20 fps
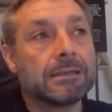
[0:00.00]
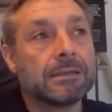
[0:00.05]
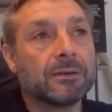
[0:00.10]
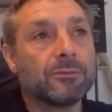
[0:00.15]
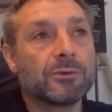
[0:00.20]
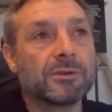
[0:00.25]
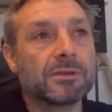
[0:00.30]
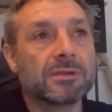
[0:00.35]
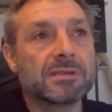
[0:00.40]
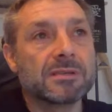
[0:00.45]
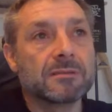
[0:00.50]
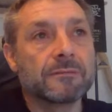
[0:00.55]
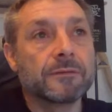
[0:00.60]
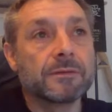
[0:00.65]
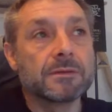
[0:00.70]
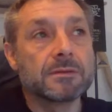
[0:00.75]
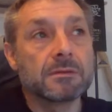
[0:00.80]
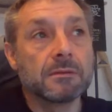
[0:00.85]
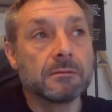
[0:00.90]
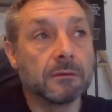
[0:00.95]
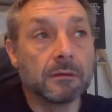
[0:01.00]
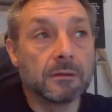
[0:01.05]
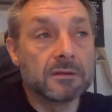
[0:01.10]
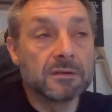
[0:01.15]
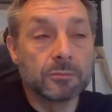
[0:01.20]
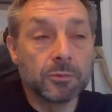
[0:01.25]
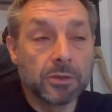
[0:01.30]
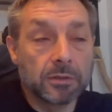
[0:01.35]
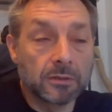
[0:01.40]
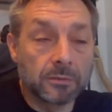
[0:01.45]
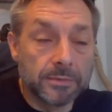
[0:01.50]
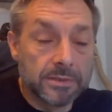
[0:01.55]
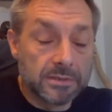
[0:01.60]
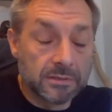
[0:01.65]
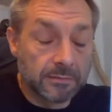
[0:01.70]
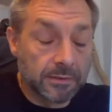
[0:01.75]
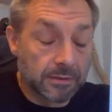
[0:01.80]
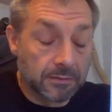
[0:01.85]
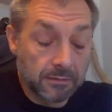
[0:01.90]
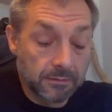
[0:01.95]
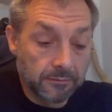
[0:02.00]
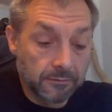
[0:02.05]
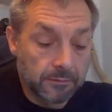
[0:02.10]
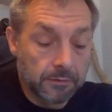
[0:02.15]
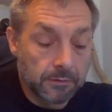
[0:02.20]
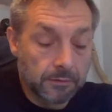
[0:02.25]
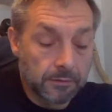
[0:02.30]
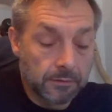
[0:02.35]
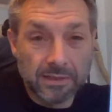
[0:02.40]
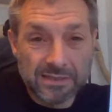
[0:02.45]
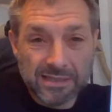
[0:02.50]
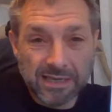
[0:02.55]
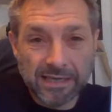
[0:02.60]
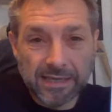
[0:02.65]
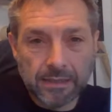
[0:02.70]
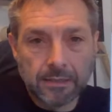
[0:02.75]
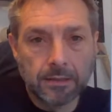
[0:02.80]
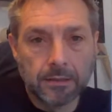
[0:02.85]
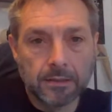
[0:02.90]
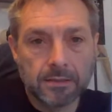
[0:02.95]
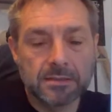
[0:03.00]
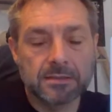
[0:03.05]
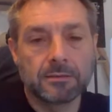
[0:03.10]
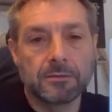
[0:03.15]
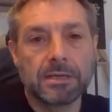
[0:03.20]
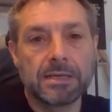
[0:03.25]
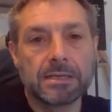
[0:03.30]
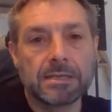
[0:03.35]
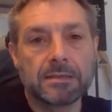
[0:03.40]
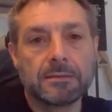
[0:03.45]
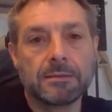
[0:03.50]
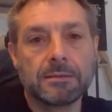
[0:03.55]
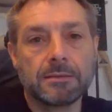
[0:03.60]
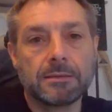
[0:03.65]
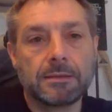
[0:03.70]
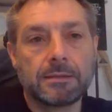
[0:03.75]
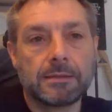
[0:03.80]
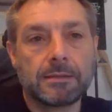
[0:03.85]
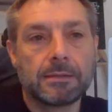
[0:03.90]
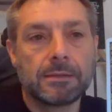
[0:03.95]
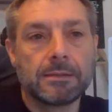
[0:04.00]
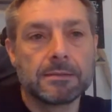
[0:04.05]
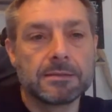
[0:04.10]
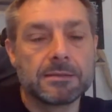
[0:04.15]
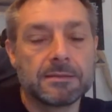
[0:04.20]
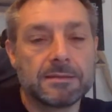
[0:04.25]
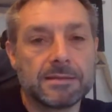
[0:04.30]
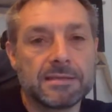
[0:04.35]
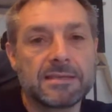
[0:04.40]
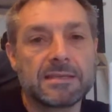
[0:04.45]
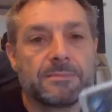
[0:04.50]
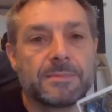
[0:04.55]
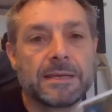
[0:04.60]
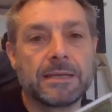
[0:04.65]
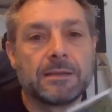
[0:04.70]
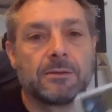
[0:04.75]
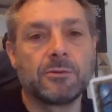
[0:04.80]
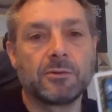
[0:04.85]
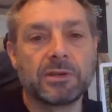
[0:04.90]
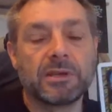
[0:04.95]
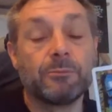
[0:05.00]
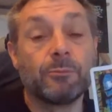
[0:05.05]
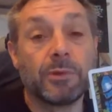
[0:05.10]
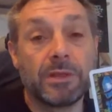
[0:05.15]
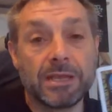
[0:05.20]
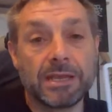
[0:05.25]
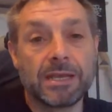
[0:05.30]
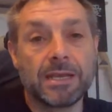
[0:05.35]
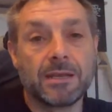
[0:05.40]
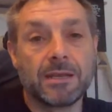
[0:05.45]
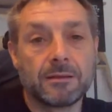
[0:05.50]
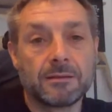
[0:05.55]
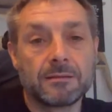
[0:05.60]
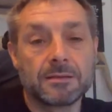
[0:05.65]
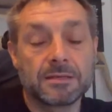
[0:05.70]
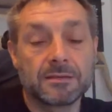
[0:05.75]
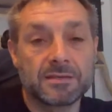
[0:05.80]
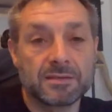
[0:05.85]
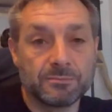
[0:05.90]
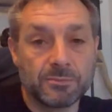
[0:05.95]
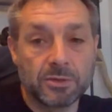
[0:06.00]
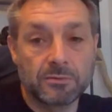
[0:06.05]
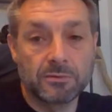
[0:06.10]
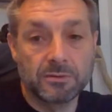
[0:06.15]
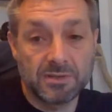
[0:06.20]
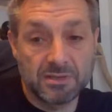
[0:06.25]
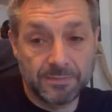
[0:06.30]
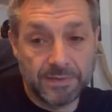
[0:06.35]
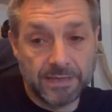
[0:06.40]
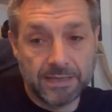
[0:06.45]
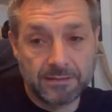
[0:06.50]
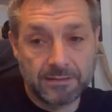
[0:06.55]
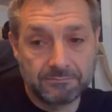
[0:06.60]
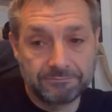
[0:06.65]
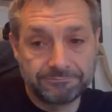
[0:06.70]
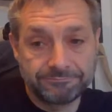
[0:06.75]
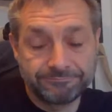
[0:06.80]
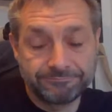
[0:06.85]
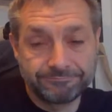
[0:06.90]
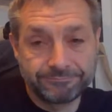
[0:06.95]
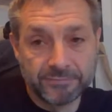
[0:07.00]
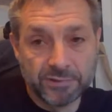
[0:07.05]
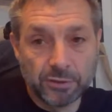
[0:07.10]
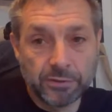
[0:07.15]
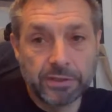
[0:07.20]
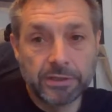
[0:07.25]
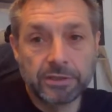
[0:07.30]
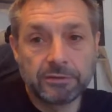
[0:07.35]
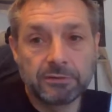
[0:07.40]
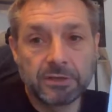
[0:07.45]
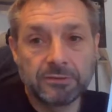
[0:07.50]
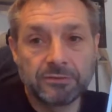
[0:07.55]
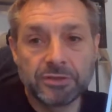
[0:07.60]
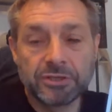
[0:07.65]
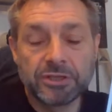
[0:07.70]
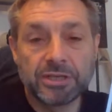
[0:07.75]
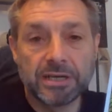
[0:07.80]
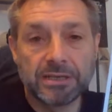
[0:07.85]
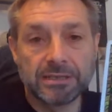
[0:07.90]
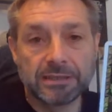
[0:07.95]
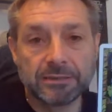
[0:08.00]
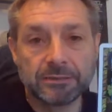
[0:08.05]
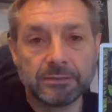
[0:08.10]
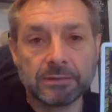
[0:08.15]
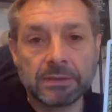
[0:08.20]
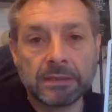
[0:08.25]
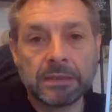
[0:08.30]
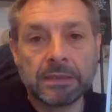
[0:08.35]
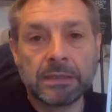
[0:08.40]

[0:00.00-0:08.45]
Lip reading: I want to, there's a word coming to me, it's inner sight. So this is about looking within. So tomorrow's about looking at your own shadow,